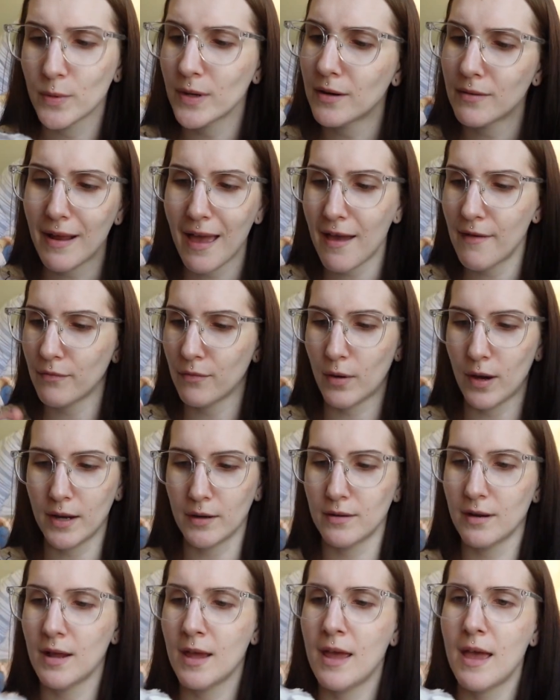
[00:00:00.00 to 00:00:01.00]
We don't have
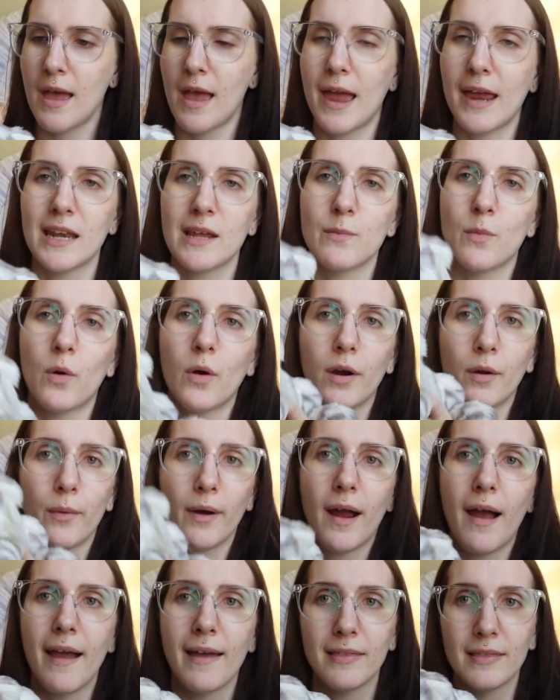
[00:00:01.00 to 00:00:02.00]
one anymore
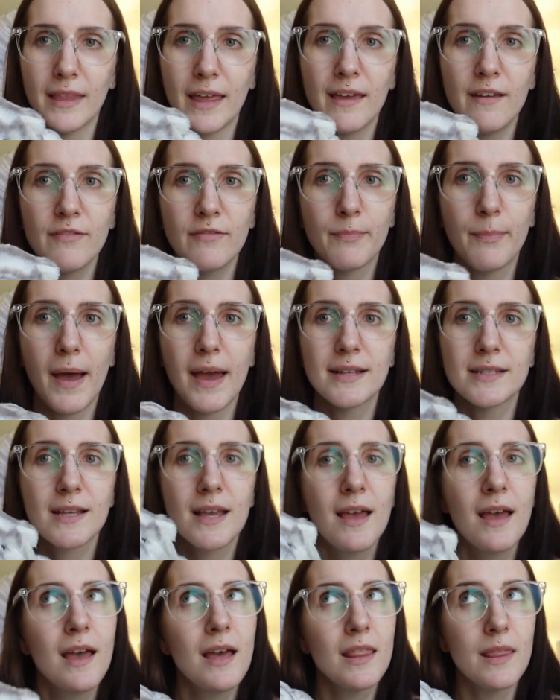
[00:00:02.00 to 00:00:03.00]
where I live, but
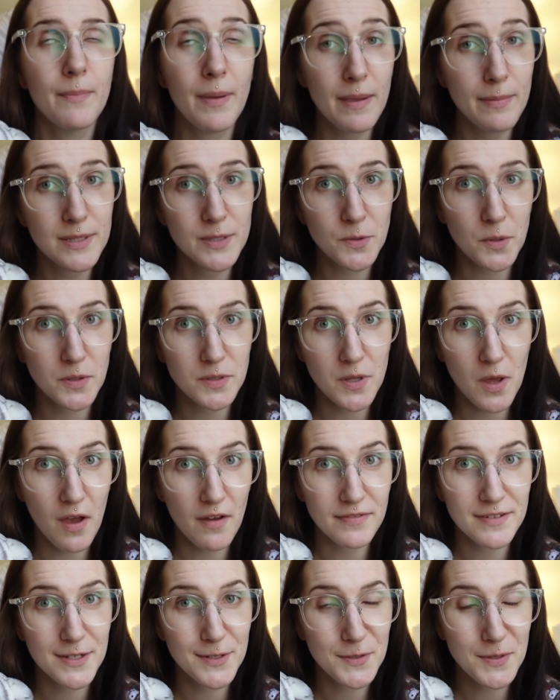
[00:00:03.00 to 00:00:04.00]
the baby stores
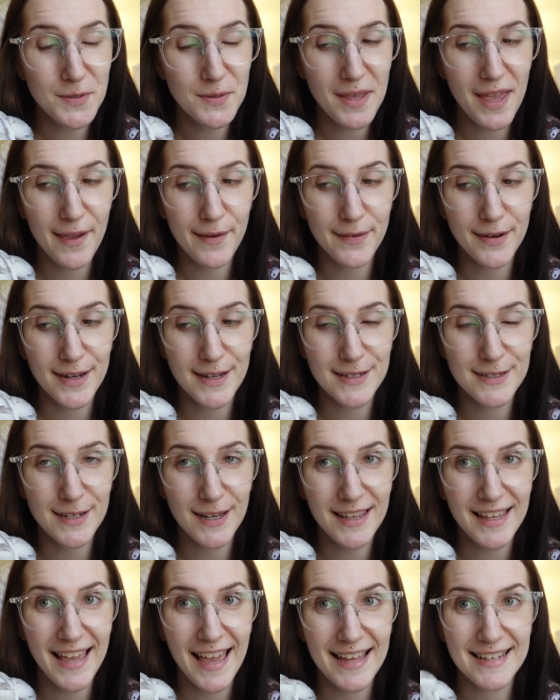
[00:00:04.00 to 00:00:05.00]
often do carry
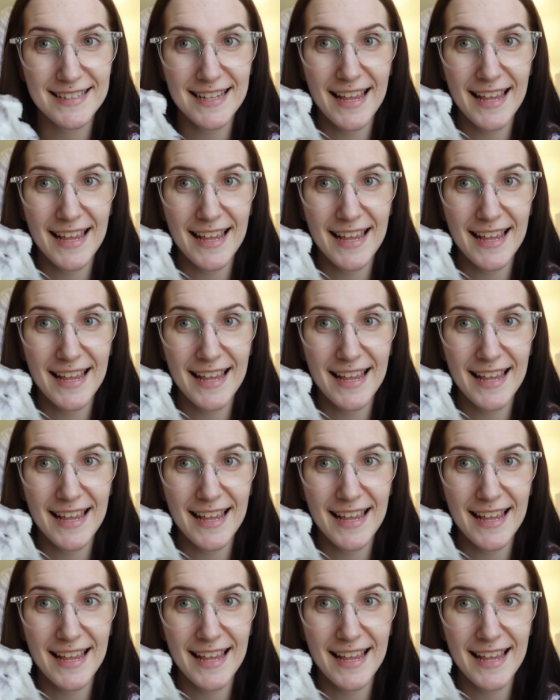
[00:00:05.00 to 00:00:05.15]
jellycats,